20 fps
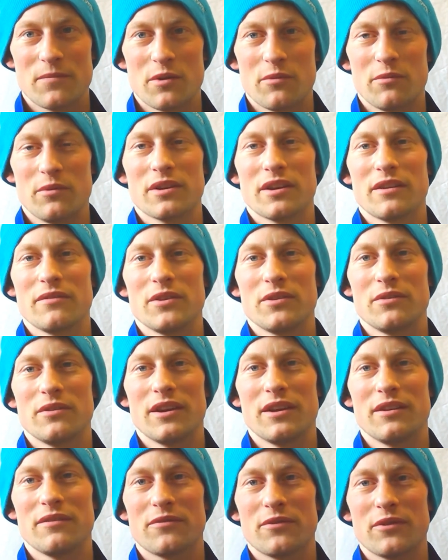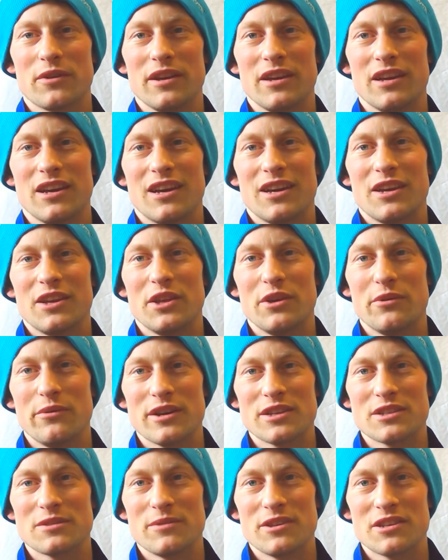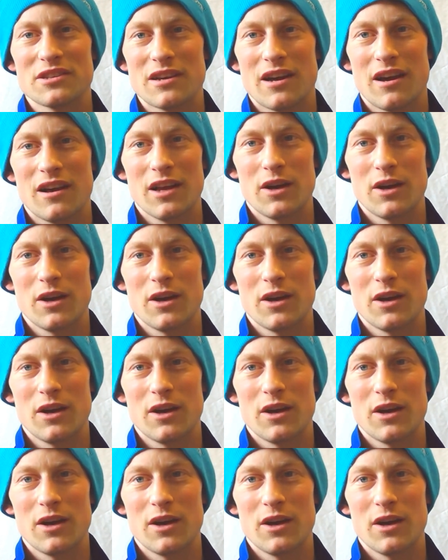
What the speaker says: We'll give you a free USB style